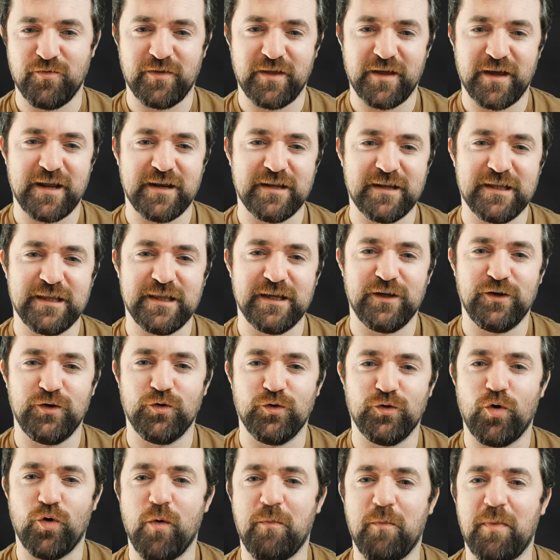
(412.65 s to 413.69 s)
then that
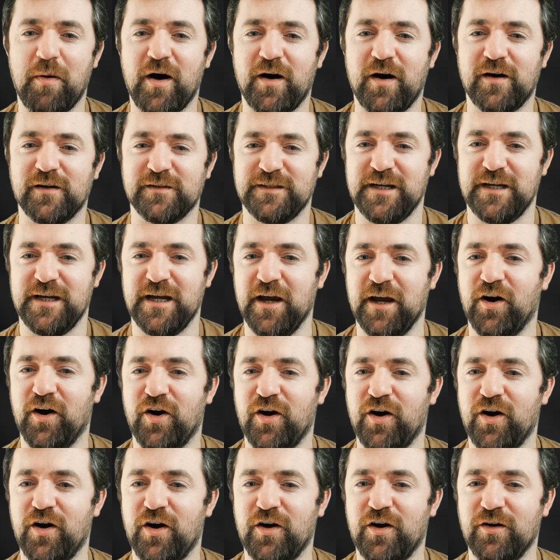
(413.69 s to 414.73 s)
your party
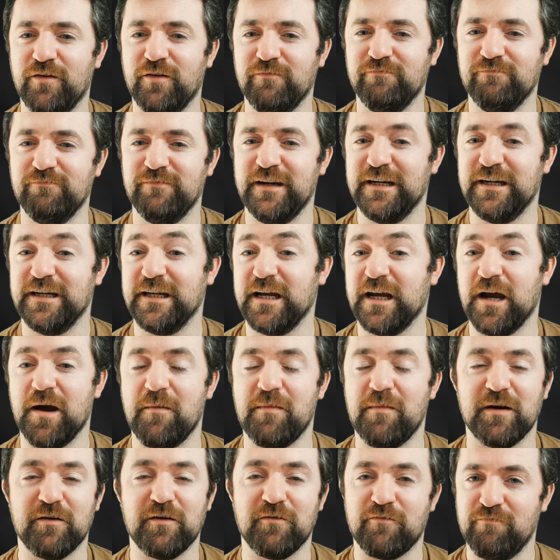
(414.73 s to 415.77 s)
are needing a bit
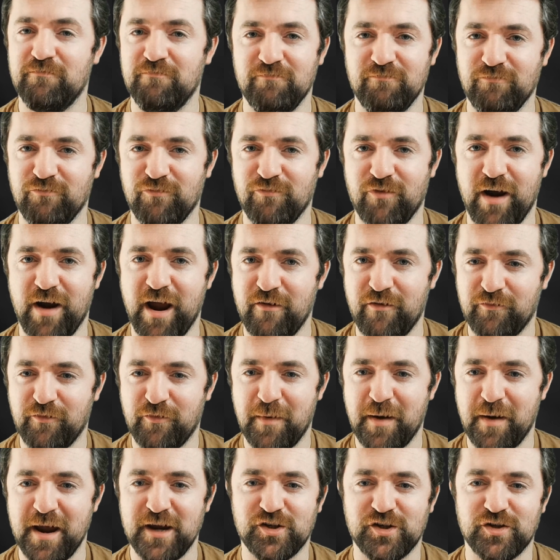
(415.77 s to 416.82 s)
of rare
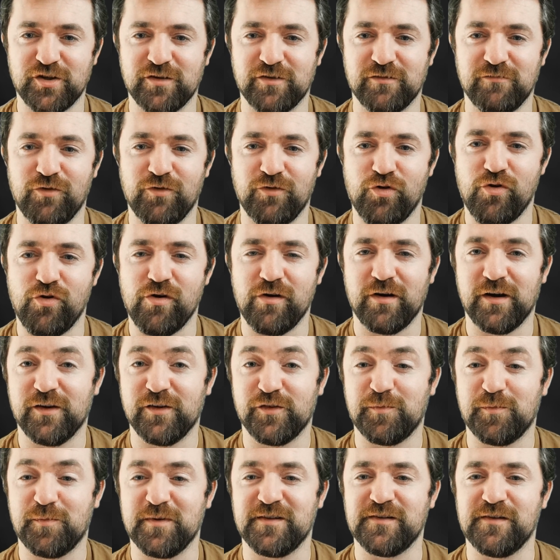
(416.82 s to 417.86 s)
information or a
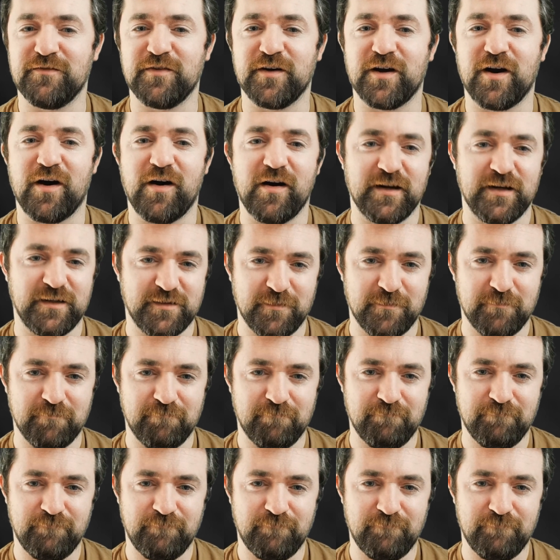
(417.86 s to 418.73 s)
specific item.